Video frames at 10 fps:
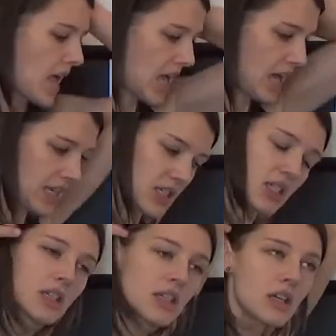
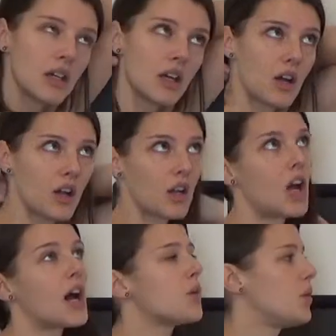And
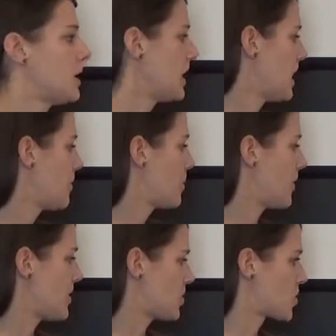not only
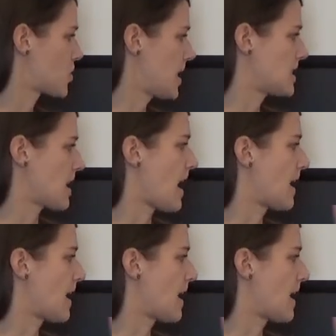will these trees